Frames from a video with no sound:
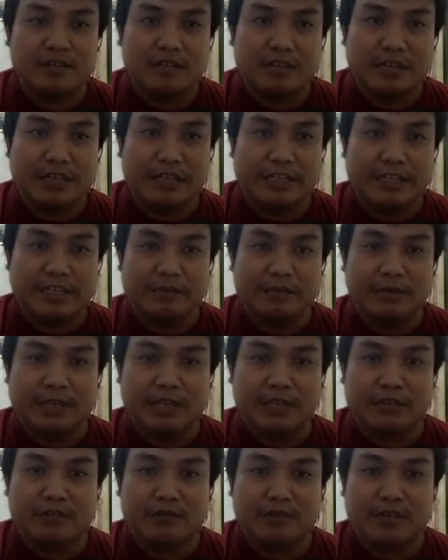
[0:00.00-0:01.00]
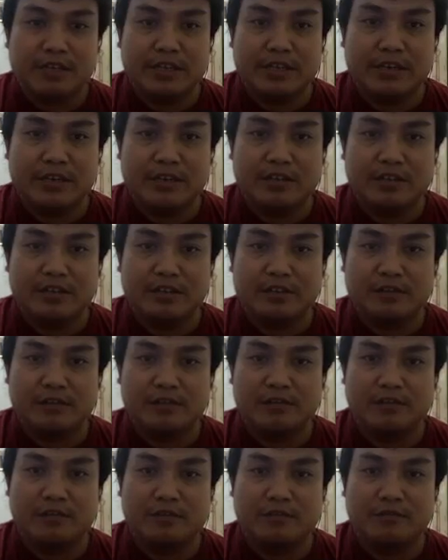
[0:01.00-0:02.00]
discriminator here.
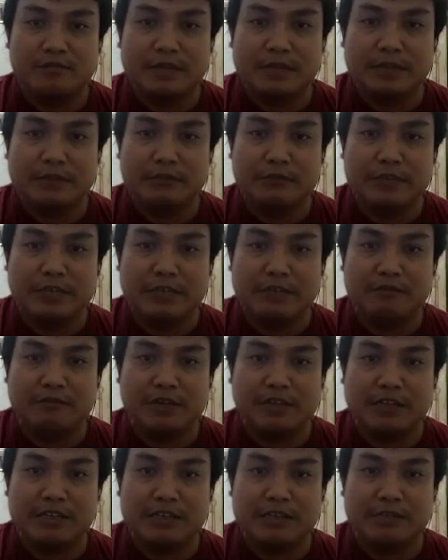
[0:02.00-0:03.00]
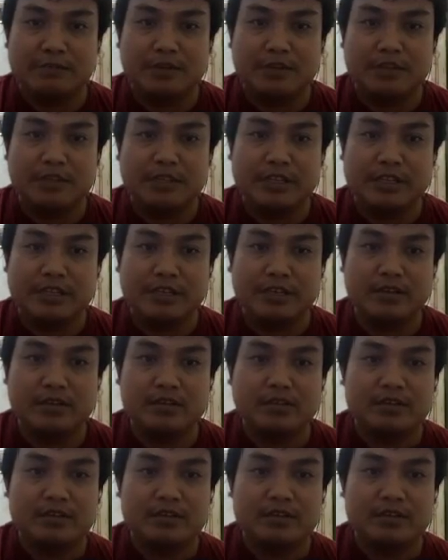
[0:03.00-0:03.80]
So we're using one labels here.